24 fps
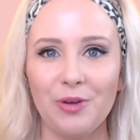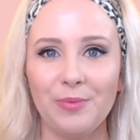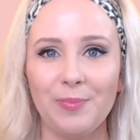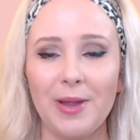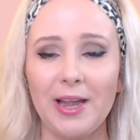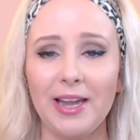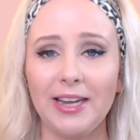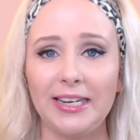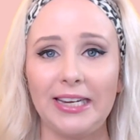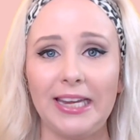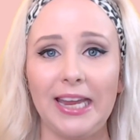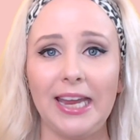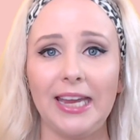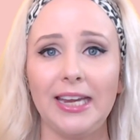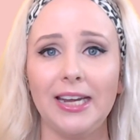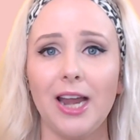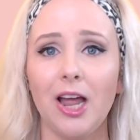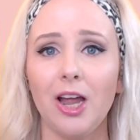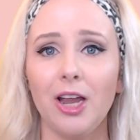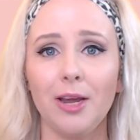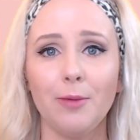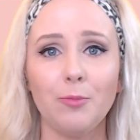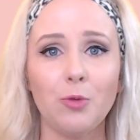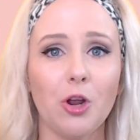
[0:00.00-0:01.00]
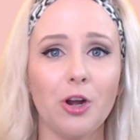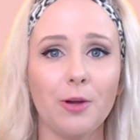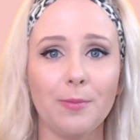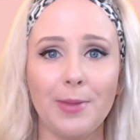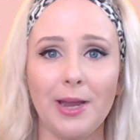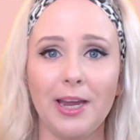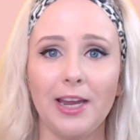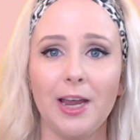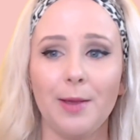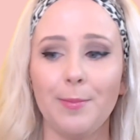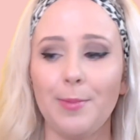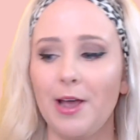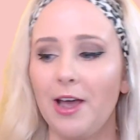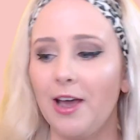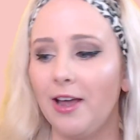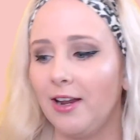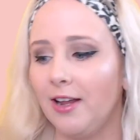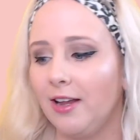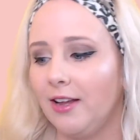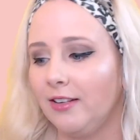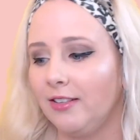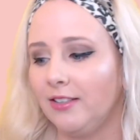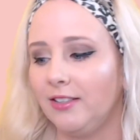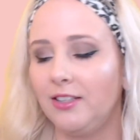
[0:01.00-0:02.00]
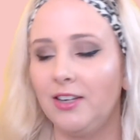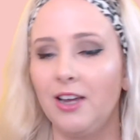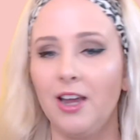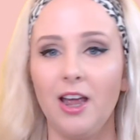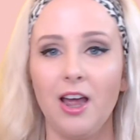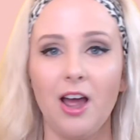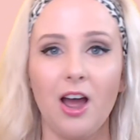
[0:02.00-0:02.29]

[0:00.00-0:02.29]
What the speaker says: But again, I am not a makeup artist.